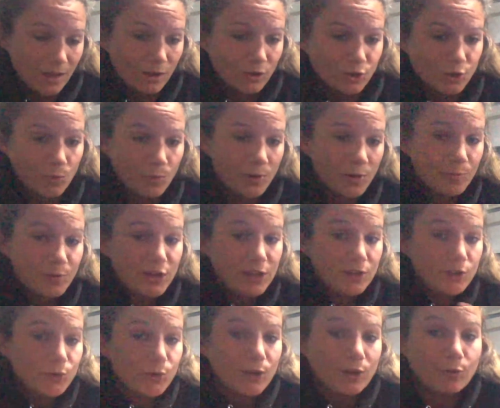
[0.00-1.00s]
so I'm going to be
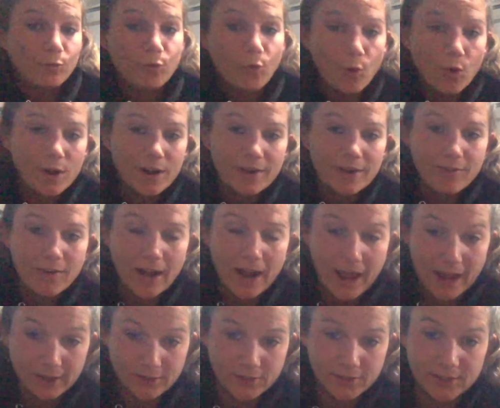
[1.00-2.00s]
doing four different
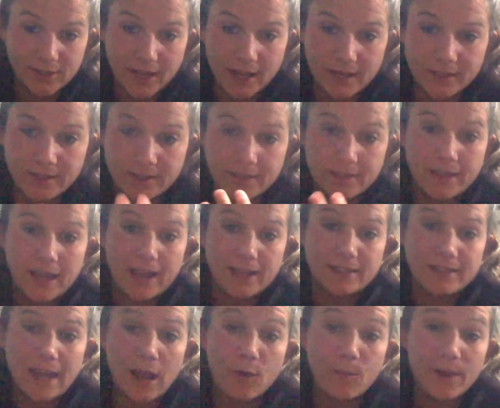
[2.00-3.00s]
exercises.
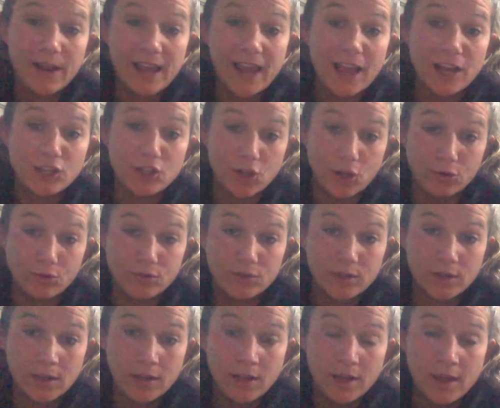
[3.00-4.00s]
That's how many I chose.